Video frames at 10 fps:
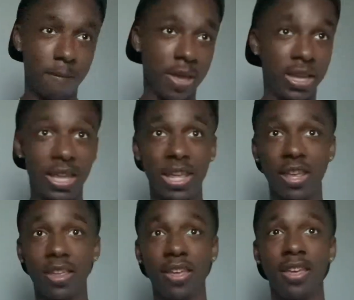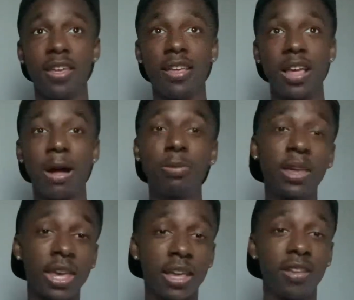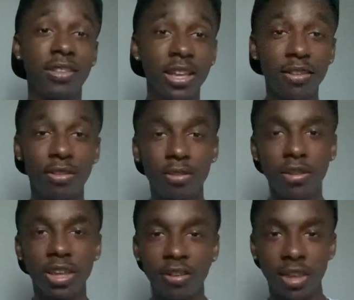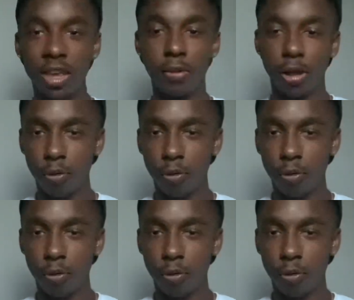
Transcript: And then I'm thinking, cause niggas niggas say